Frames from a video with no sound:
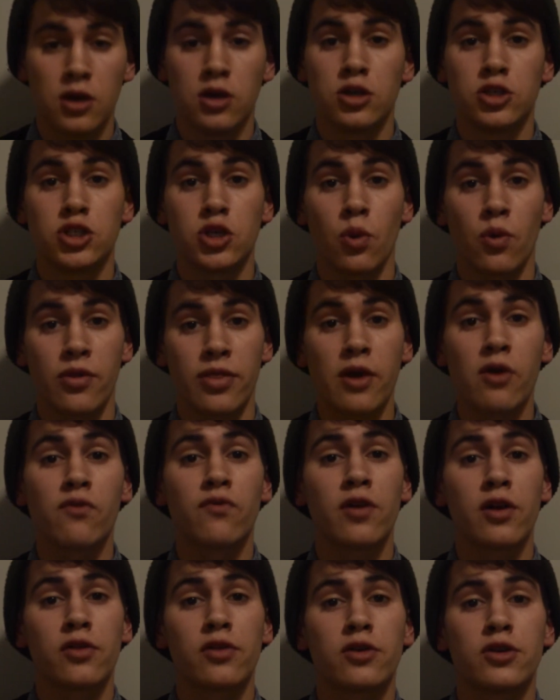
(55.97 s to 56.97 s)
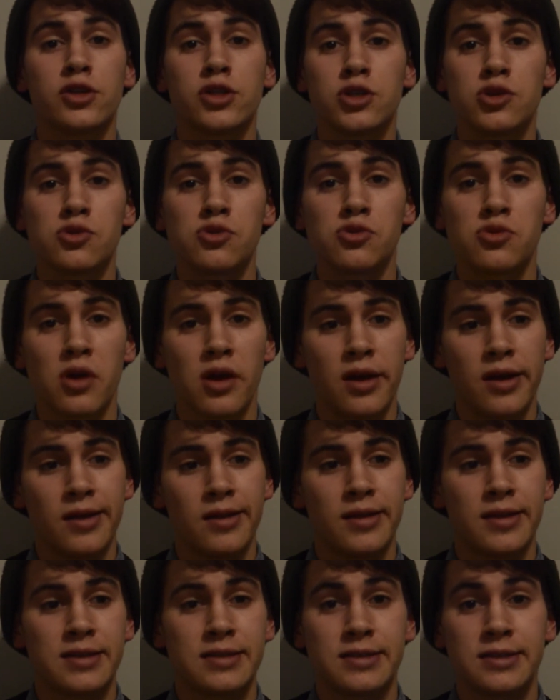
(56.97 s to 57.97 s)
So without further ado,
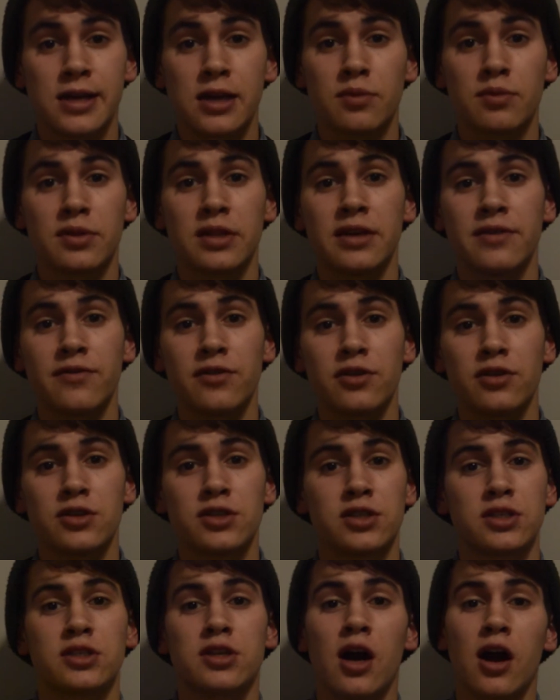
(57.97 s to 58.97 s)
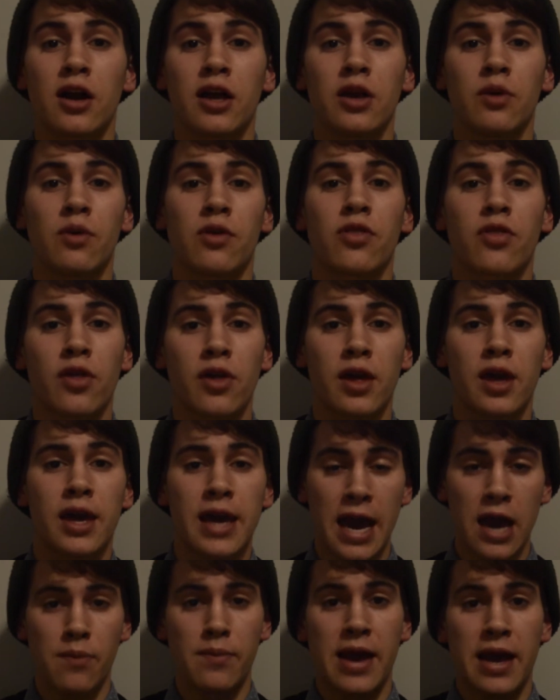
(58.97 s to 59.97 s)
this is Young Believers talking with
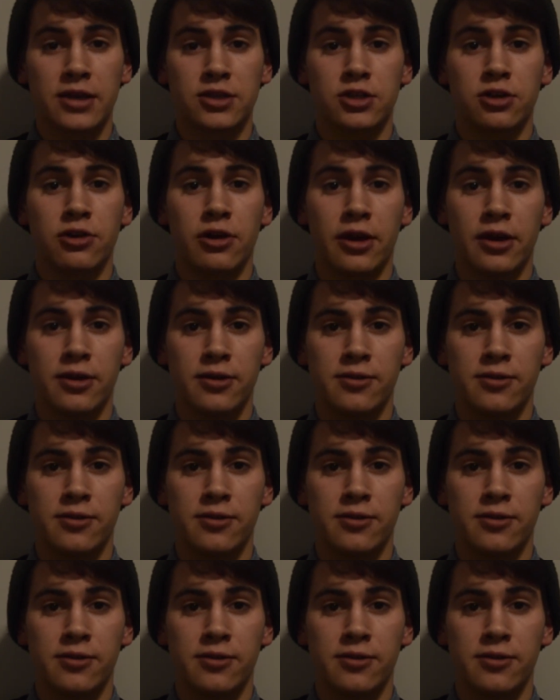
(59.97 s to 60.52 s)
Cal Maskery.